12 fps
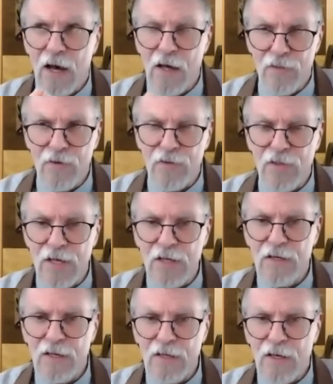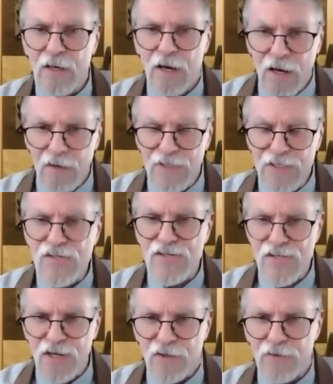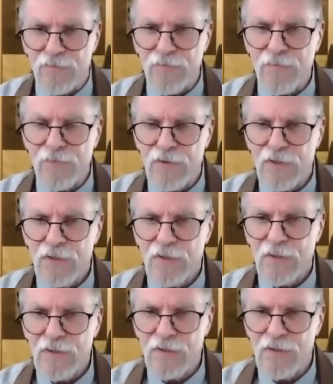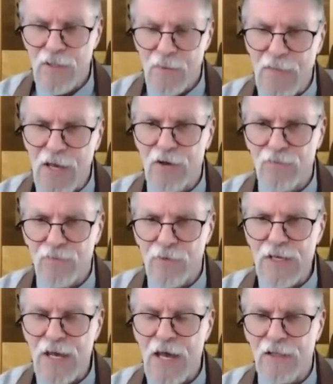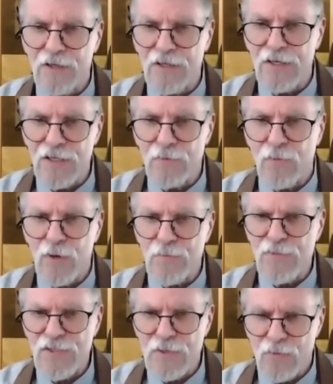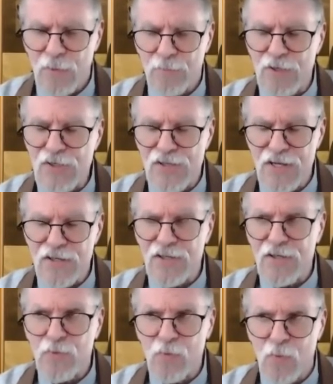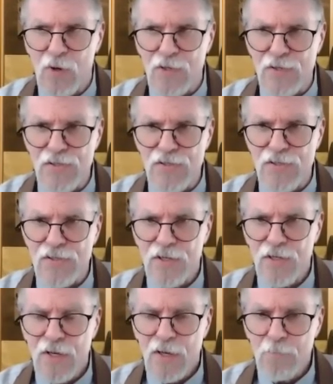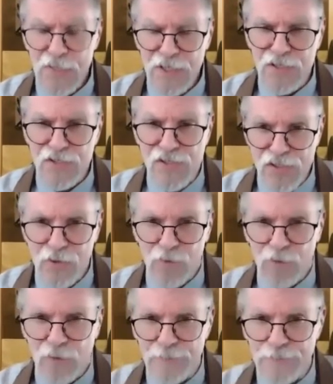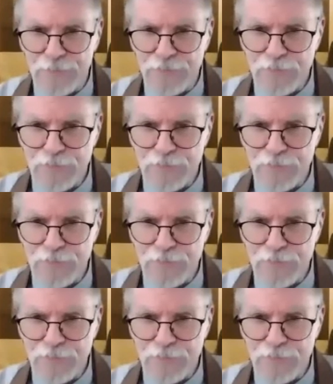other than of itself, the amount of reality it represented was minuscule.